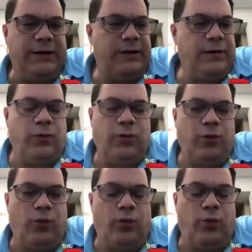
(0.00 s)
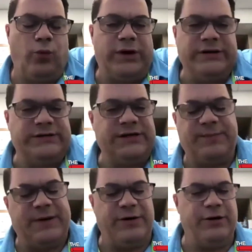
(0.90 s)
uh, what is it
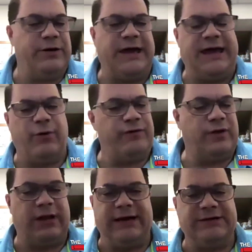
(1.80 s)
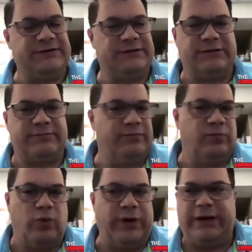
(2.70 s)
about your game over the last
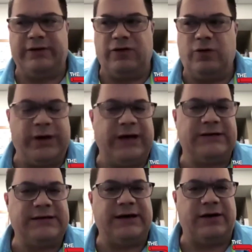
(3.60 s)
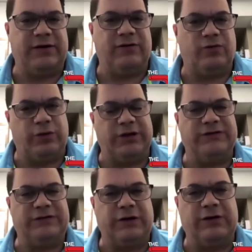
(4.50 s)
week, two weeks that is really
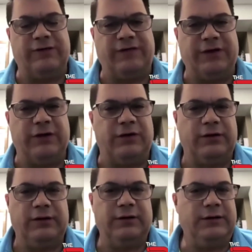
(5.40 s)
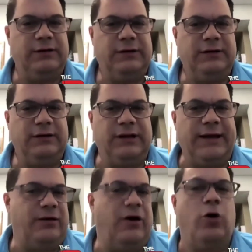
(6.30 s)
starting to feel
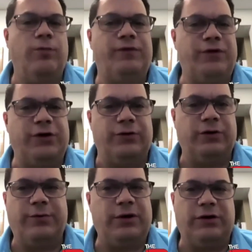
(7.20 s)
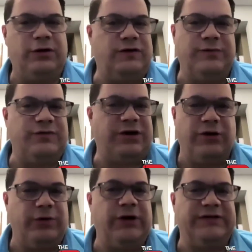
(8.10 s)
like home for you? It, it seems like
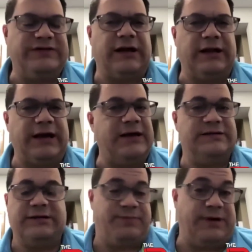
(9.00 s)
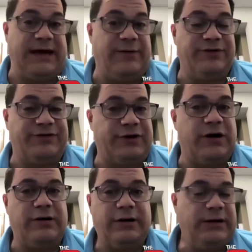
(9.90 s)
you're really settling in. Is it being able to
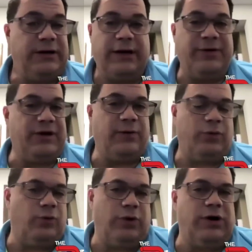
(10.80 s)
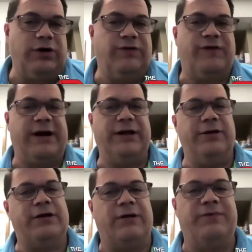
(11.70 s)
start? I mean, where are you finding
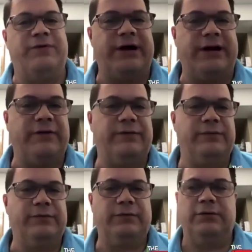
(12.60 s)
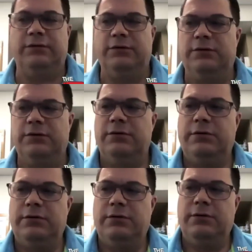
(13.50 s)
your comfort right now?
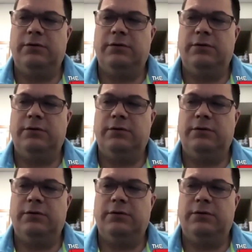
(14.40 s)
Uh,